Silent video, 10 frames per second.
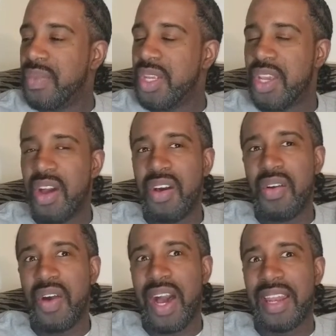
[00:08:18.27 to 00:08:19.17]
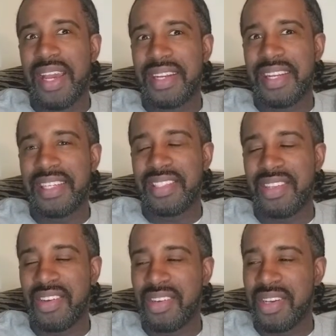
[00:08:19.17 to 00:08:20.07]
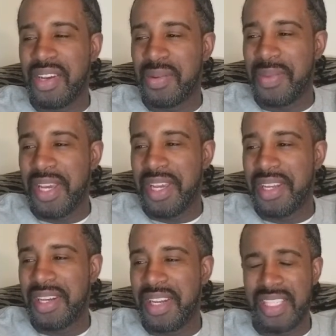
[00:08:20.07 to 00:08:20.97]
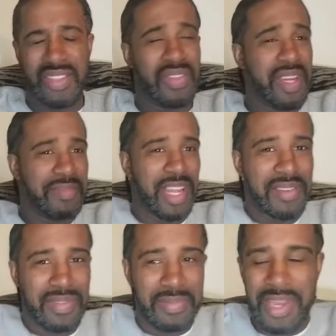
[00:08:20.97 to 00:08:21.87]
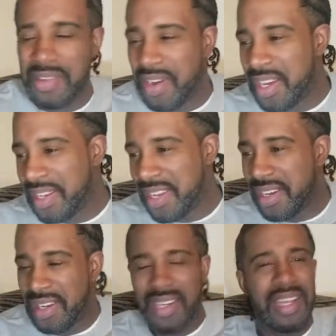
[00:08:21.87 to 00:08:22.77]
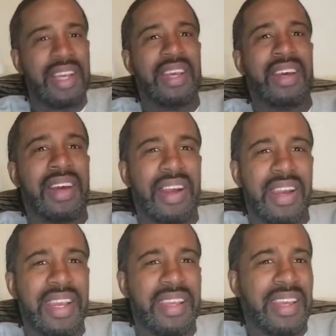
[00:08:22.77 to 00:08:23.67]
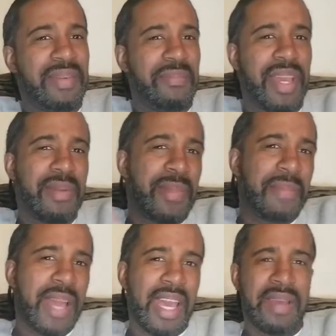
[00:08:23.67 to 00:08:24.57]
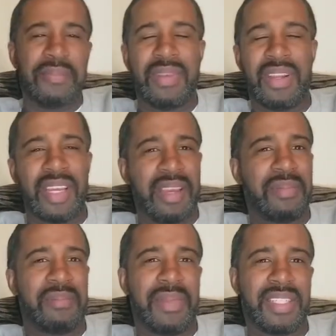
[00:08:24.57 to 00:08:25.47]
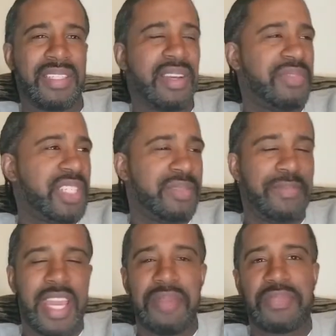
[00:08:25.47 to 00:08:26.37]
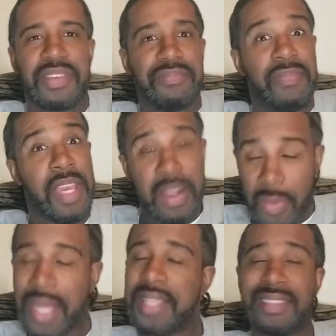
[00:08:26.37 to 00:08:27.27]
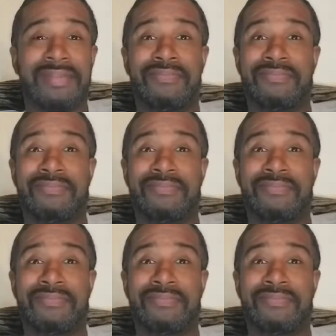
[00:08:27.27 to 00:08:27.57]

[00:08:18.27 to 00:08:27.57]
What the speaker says: yo, I like that song though, man. That's a replay for me right there. All right, man, my bad. Look at it. My stuff just beeped. Anyways,